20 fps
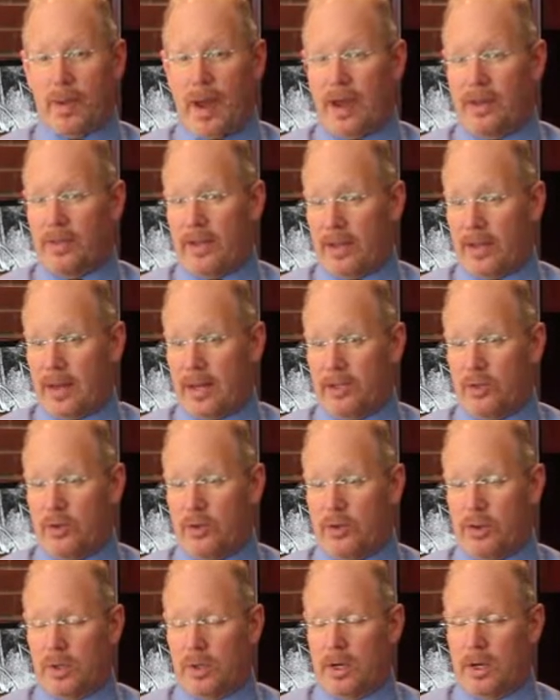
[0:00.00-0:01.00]
back that
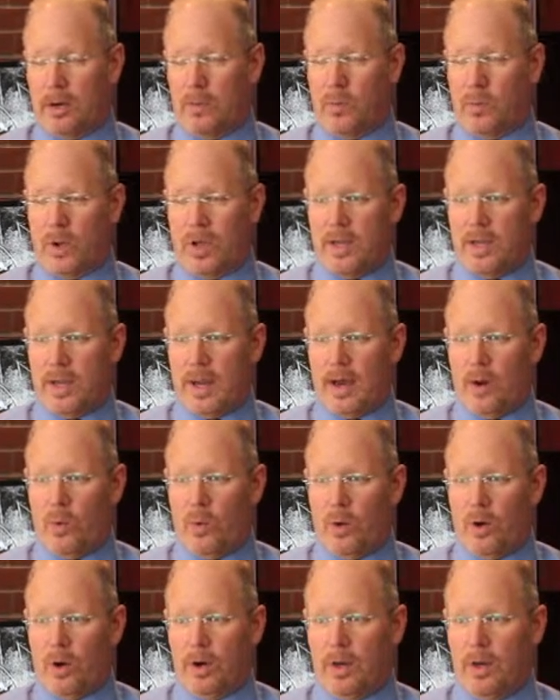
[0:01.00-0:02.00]
next week at
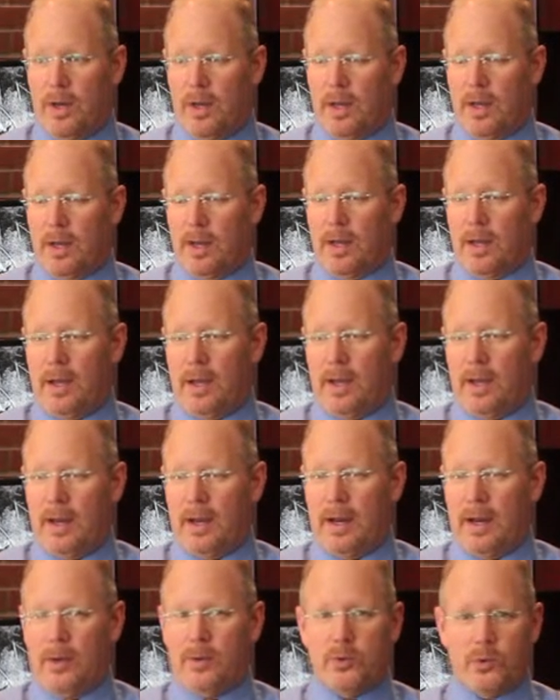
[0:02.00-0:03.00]
work,
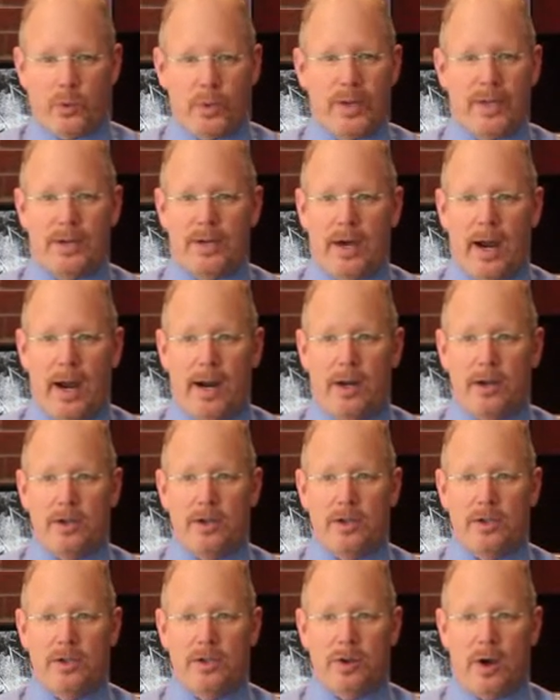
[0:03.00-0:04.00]
and I was really
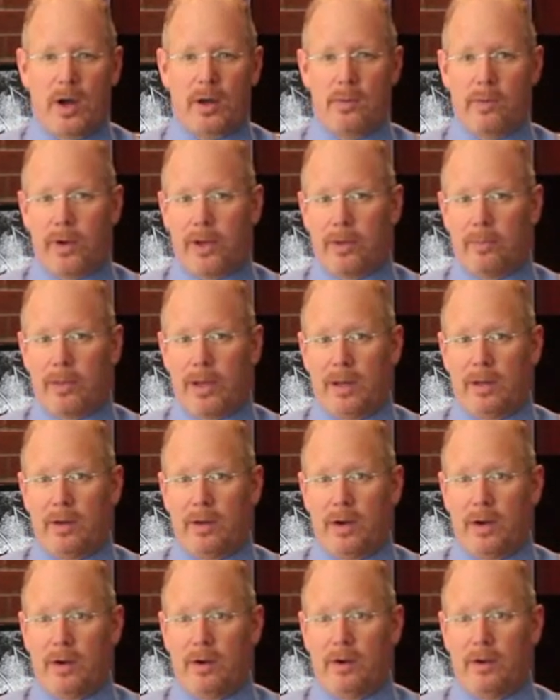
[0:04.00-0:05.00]
tired. So I'd recommend,
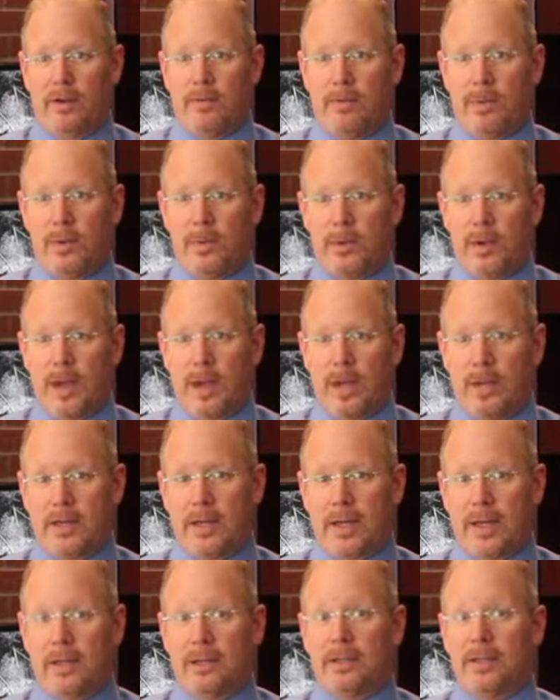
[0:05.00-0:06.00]
if people can
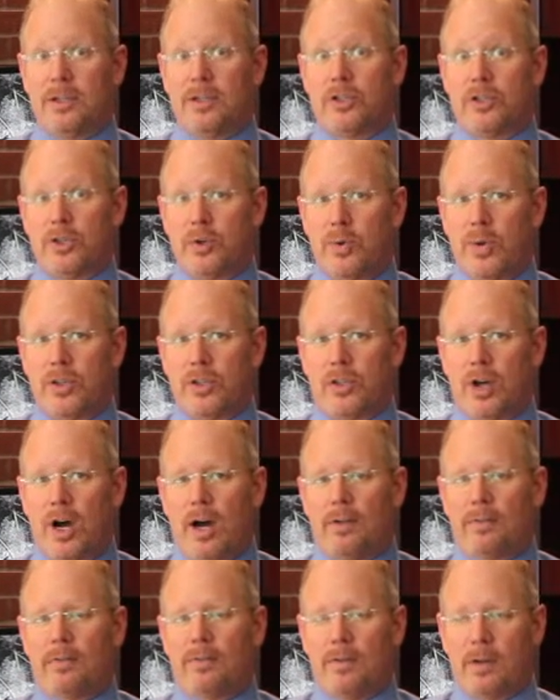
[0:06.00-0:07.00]
take at least 2 weeks
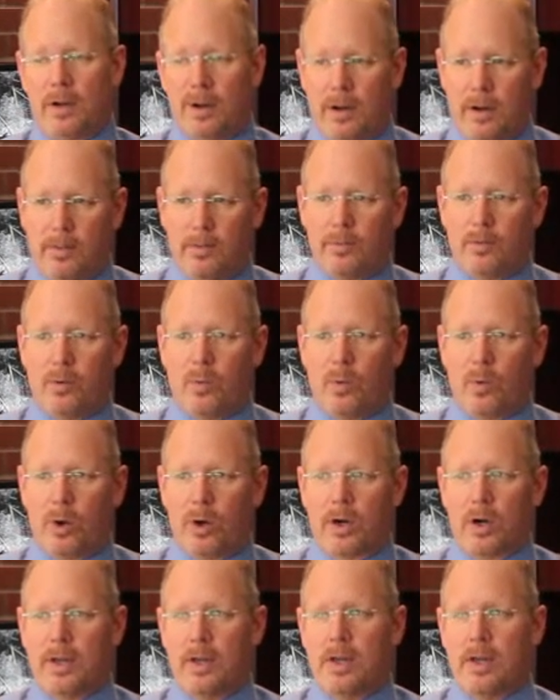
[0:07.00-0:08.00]
off from
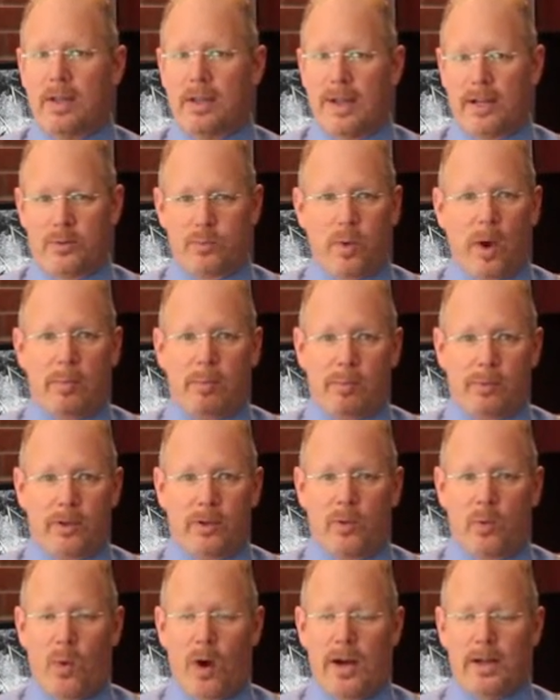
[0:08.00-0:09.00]
work, that's
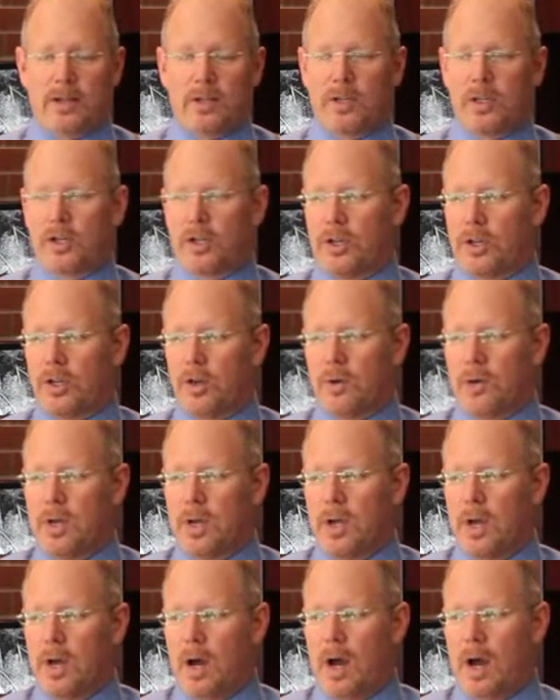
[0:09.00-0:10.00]
probably the wise thing to do.
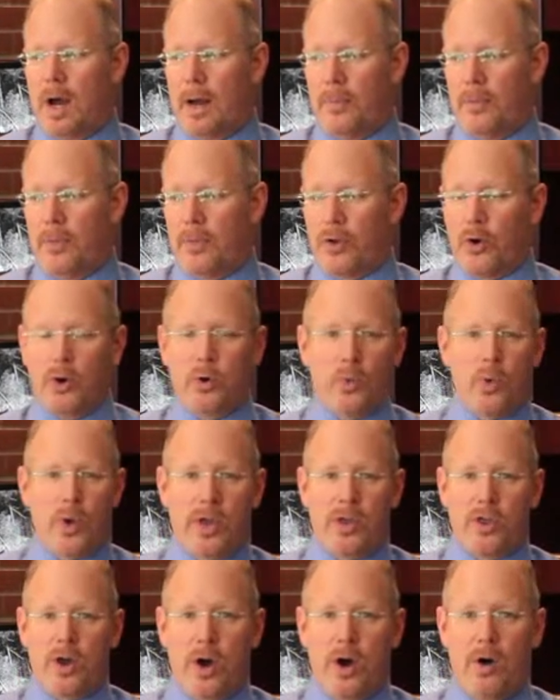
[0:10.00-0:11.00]
The third
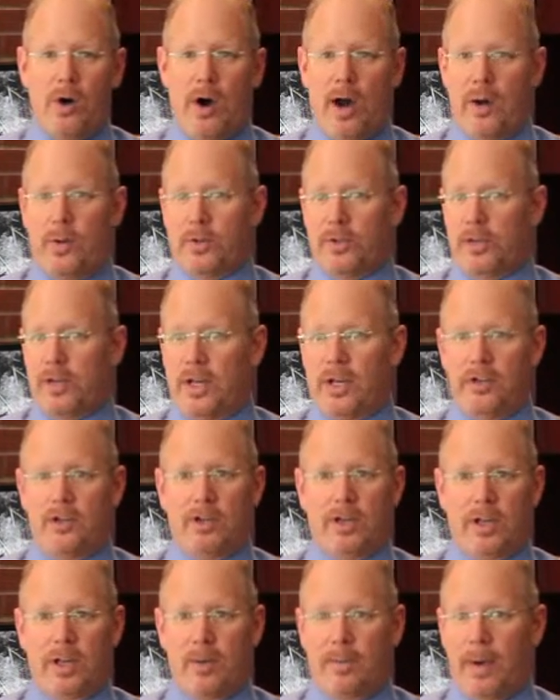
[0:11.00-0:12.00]
week though, I was
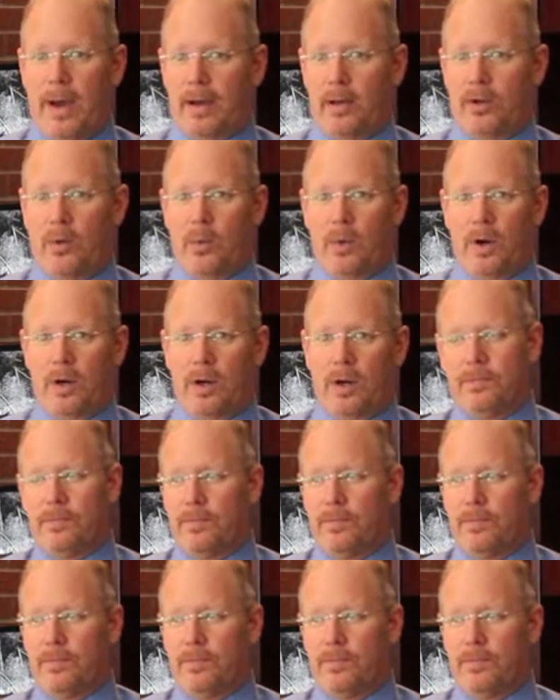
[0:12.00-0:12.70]
itching to get back to work.